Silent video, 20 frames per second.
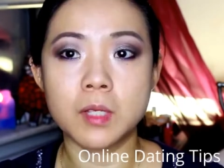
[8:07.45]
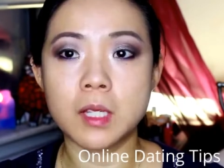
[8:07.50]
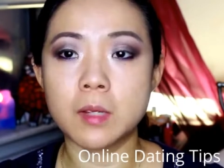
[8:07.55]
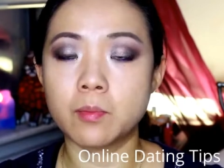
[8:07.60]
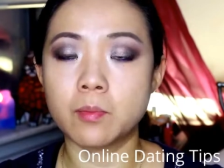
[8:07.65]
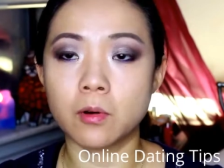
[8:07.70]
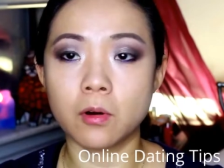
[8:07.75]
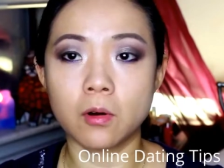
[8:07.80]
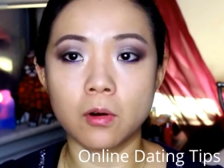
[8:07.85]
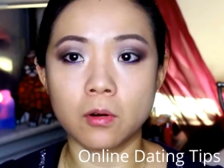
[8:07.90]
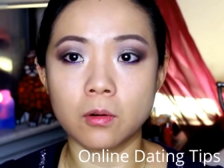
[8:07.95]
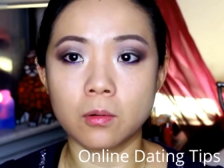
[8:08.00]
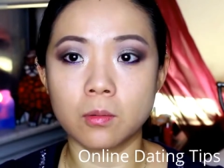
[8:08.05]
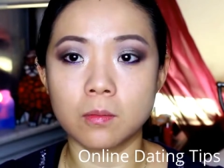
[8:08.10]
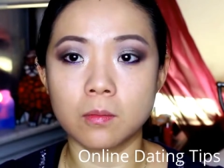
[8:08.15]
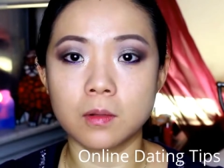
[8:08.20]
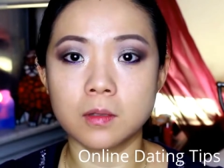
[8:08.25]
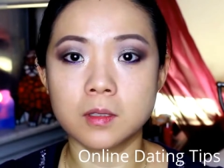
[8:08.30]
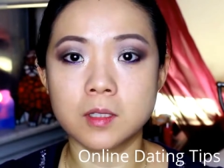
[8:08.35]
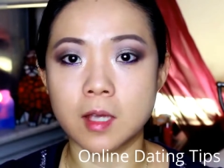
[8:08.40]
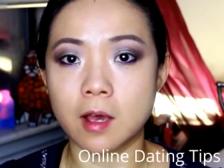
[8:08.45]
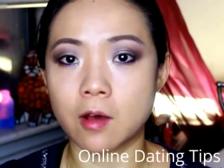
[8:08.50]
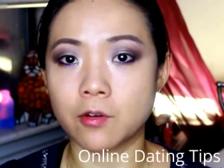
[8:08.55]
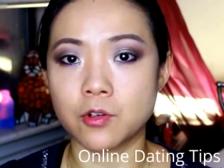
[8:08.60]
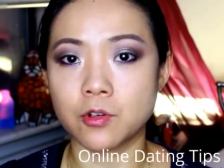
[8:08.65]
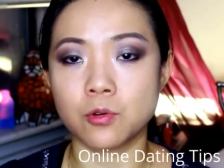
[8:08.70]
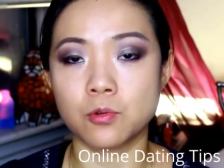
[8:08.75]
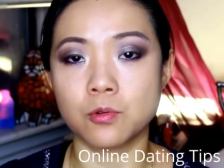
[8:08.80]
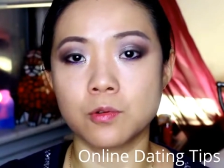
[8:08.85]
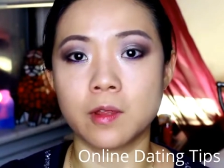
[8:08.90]
People tell
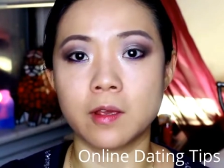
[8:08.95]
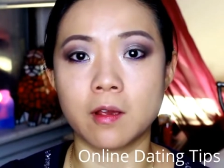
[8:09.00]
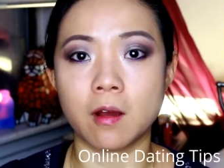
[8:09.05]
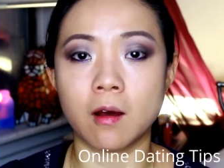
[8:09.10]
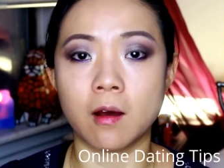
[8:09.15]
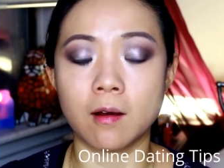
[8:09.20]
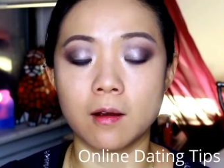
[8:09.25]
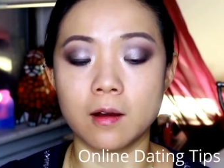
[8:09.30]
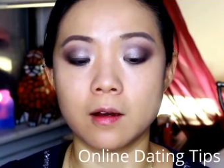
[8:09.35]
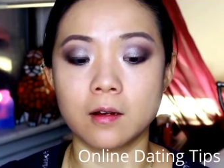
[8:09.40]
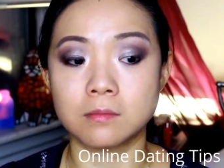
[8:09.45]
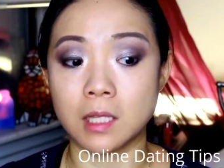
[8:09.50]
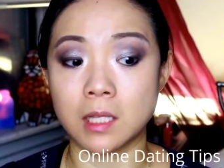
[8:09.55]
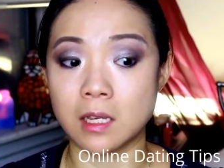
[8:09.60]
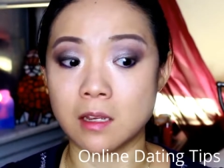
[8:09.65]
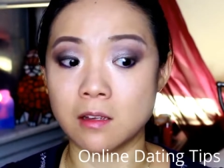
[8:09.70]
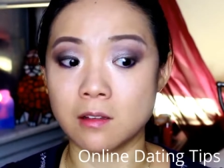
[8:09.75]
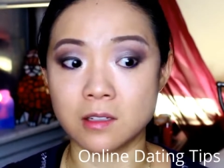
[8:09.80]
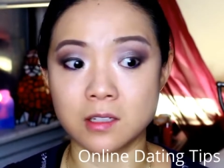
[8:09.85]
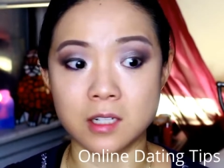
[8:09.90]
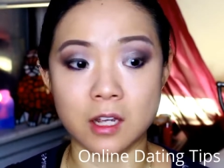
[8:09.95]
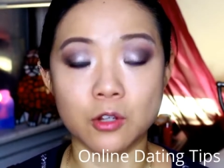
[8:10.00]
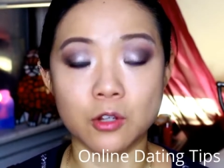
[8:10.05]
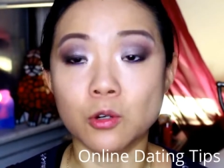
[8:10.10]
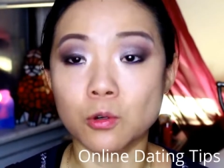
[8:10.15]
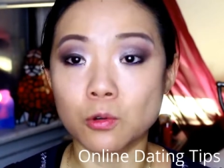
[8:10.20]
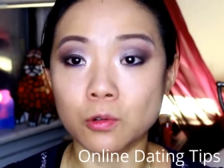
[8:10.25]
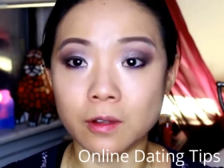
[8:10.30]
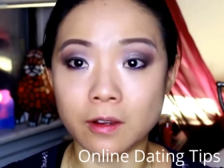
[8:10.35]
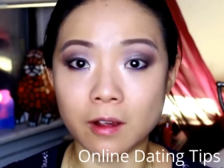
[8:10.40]
you who they are. They either tell
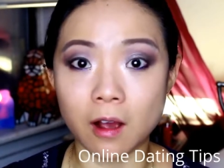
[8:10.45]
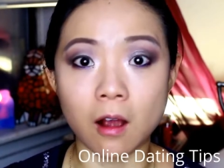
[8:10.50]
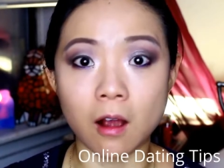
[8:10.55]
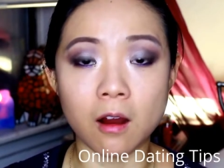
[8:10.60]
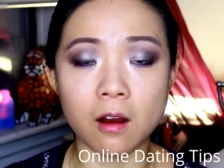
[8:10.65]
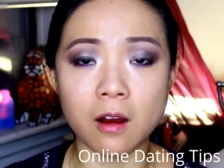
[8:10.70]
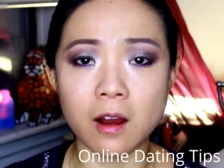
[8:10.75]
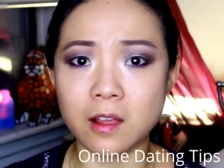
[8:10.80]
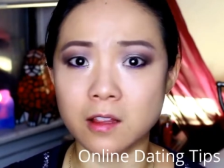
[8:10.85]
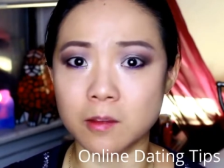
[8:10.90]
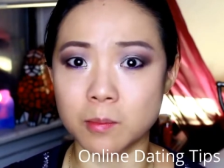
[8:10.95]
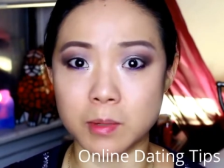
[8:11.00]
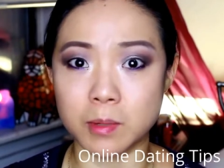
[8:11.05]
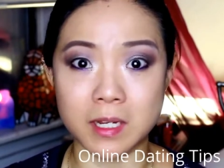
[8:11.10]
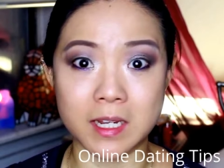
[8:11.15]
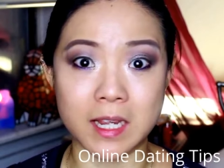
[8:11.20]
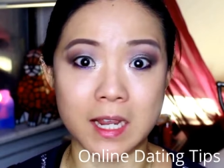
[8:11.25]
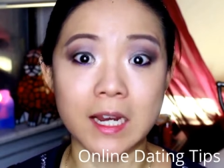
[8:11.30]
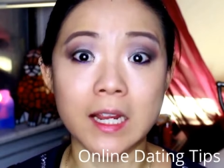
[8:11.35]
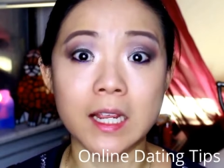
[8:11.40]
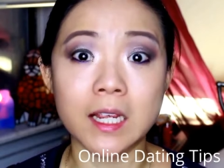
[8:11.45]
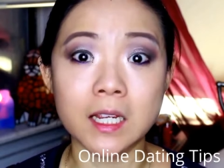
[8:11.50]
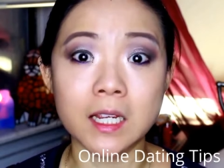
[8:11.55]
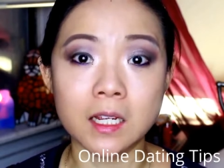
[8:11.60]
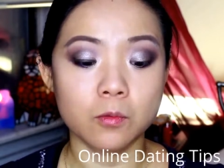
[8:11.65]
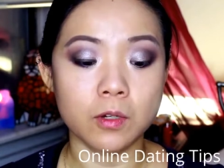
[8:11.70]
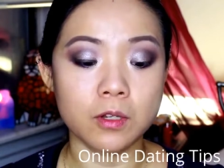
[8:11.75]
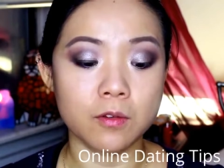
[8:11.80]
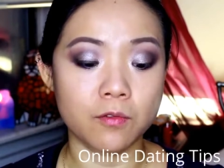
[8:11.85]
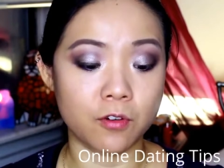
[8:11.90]
you who they are at the beginning
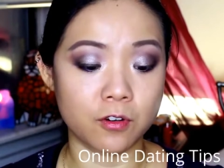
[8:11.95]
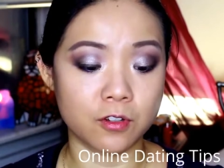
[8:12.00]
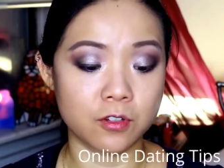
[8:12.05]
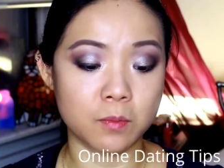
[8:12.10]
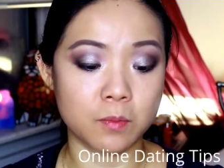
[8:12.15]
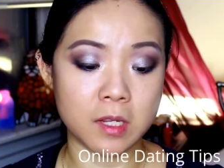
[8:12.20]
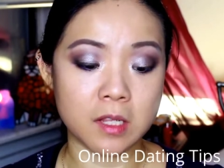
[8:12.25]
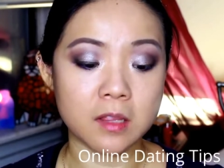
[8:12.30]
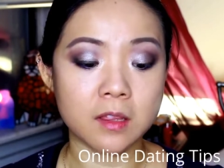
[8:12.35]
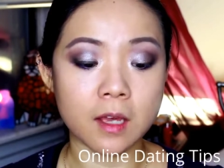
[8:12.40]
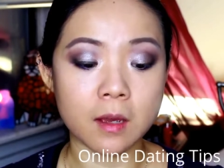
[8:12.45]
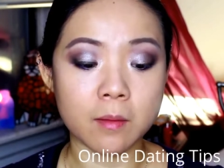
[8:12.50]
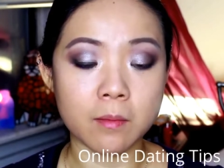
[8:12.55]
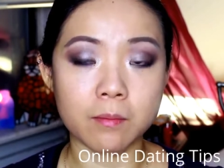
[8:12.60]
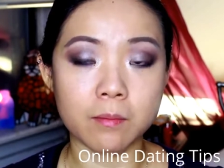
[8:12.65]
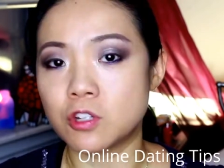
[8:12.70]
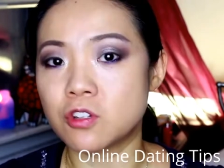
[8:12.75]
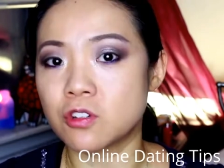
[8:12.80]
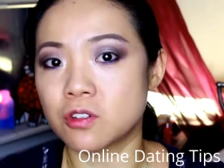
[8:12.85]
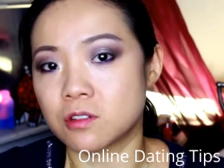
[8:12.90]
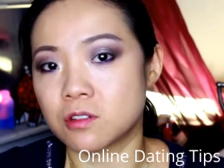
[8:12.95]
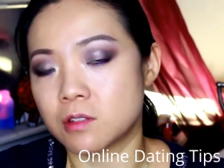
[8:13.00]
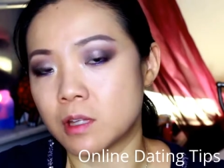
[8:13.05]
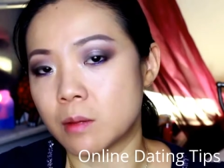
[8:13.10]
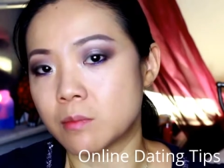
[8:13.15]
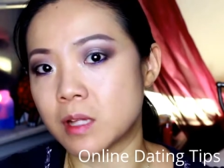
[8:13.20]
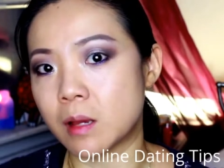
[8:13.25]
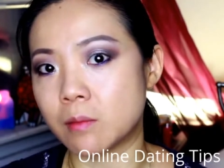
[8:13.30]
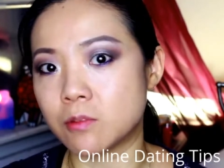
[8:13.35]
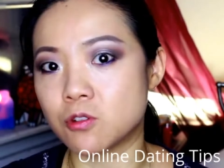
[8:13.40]
when you first meet them. We just
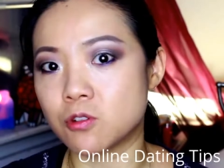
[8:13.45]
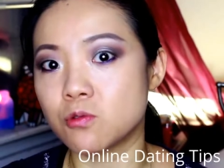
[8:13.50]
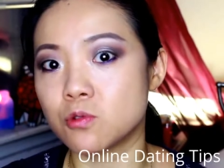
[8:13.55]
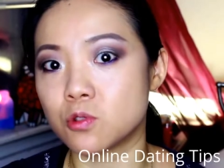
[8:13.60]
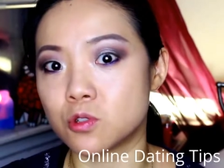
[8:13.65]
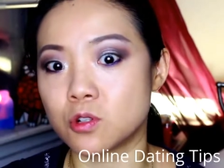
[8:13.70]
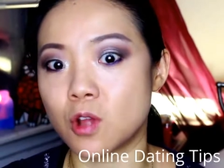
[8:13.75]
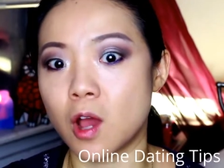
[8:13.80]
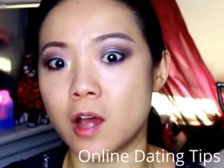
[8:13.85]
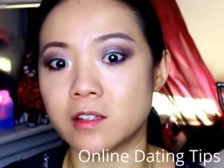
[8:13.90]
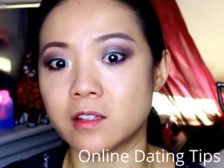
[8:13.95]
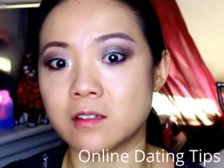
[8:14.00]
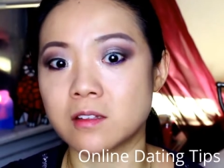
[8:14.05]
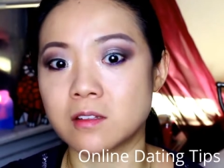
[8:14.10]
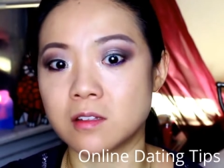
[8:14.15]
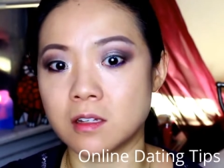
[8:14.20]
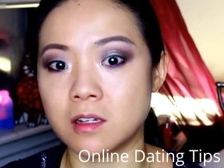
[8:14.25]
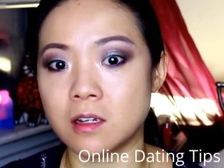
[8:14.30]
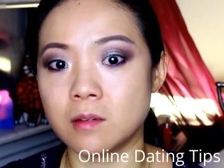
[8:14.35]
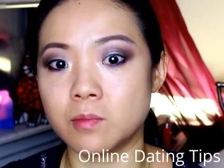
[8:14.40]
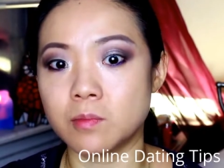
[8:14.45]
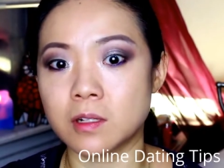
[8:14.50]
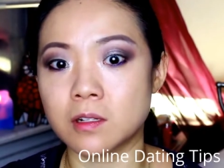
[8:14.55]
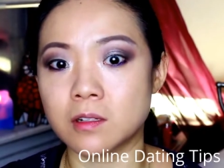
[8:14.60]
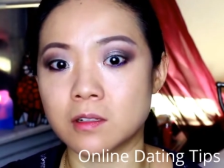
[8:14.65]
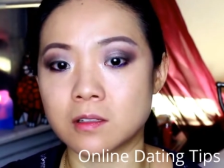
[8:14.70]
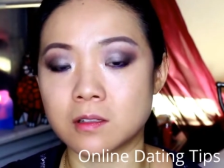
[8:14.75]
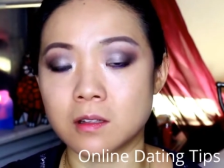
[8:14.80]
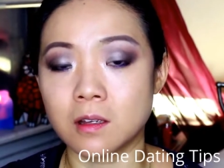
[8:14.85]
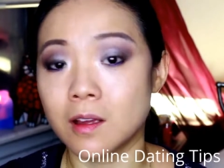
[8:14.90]
sometimes choose not to see it
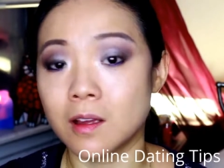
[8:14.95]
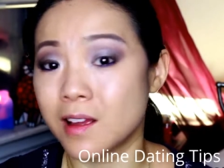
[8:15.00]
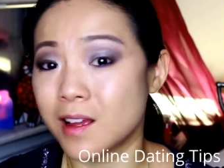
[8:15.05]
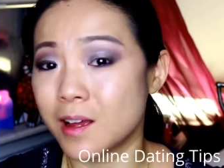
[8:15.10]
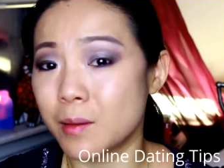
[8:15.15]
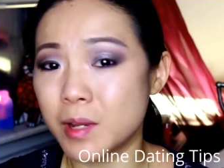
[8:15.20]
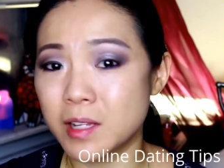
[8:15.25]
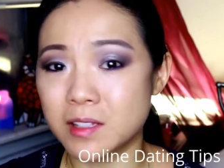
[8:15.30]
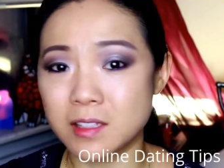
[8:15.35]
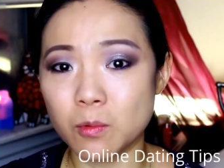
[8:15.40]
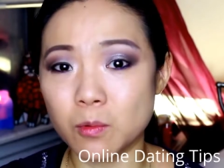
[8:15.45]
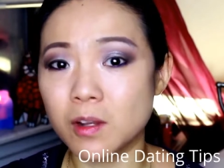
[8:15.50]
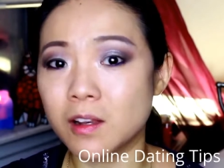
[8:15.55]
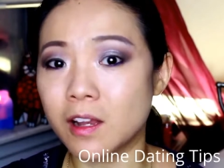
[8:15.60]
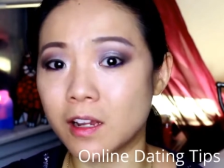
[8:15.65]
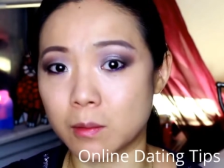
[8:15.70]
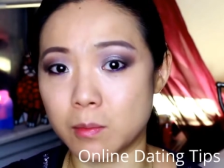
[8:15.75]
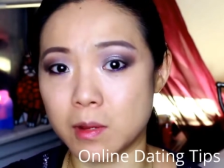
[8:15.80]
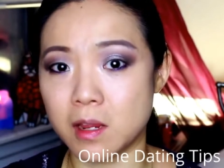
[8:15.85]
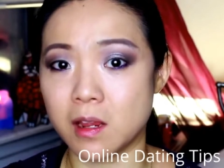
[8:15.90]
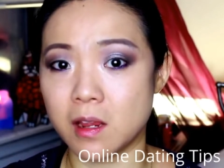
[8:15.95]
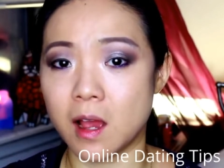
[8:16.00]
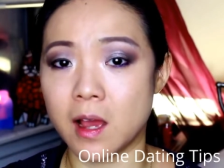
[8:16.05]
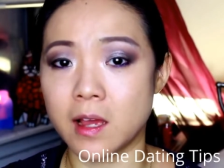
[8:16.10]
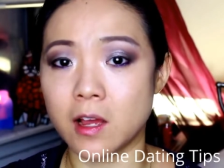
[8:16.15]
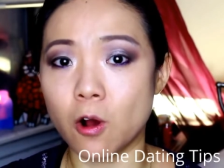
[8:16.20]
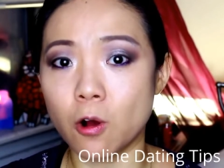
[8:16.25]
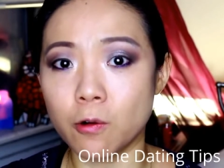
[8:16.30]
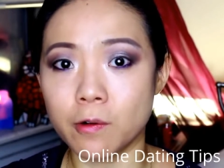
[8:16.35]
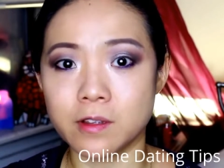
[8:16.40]
because, I mean, someone like me,
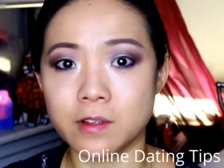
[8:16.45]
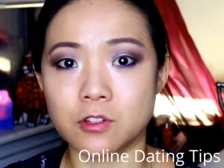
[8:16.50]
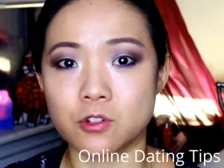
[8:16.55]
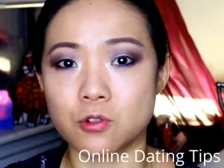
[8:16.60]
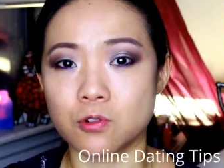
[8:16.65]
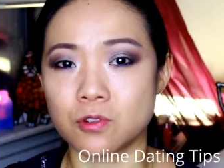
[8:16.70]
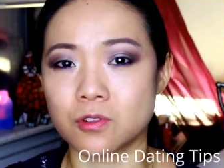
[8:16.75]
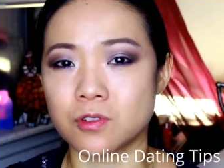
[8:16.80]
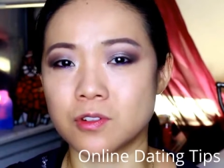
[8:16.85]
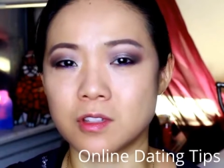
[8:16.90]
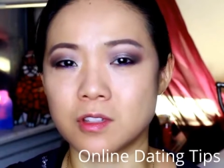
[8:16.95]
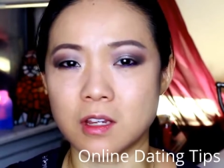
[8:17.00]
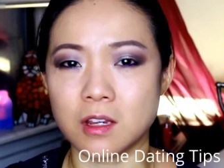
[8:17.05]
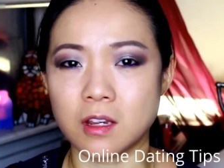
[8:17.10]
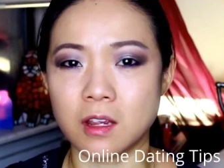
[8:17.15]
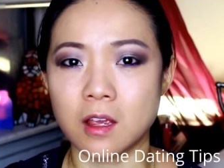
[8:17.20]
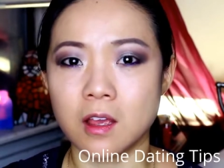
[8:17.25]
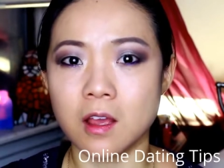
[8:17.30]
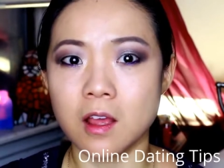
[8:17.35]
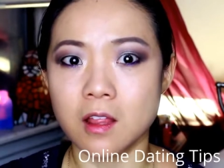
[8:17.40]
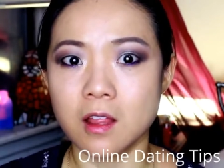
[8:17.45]
I always choose to see